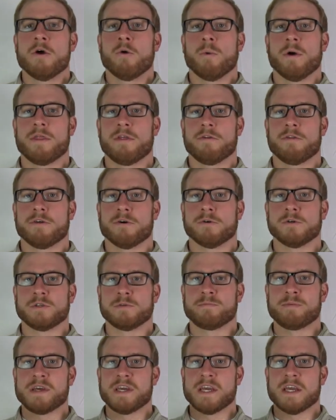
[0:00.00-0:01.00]
whether
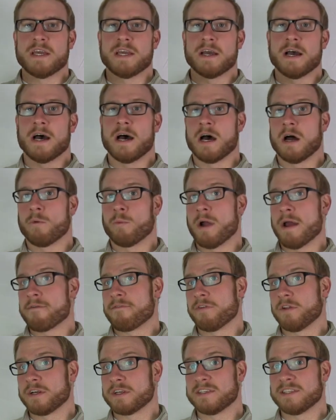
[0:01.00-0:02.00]
those be uh,
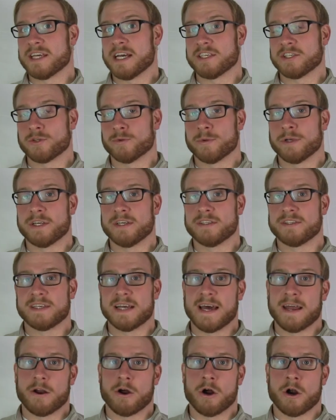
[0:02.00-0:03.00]
rifle accessories
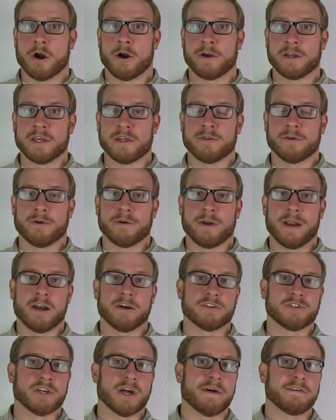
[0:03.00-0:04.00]
that are either
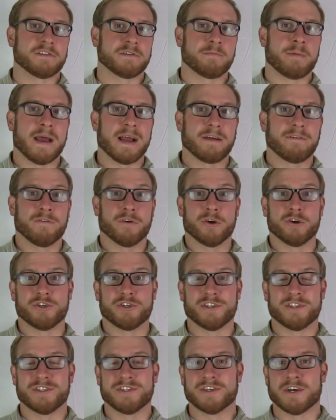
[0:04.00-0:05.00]
airsoft spec
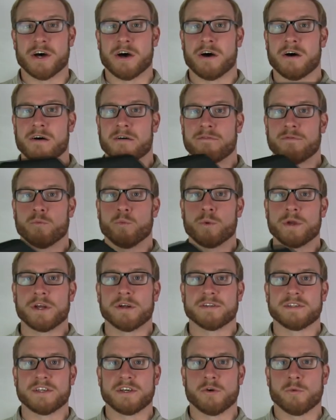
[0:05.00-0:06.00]
versions of
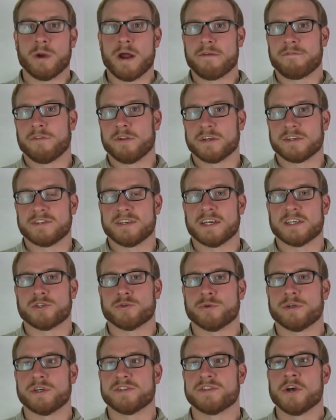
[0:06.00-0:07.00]
real deal rifle
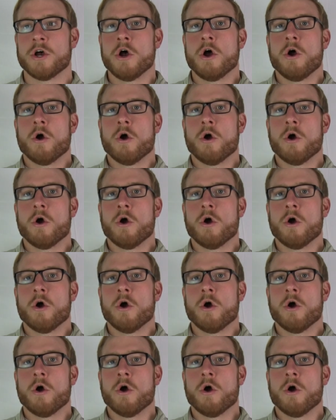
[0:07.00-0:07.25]
accessories,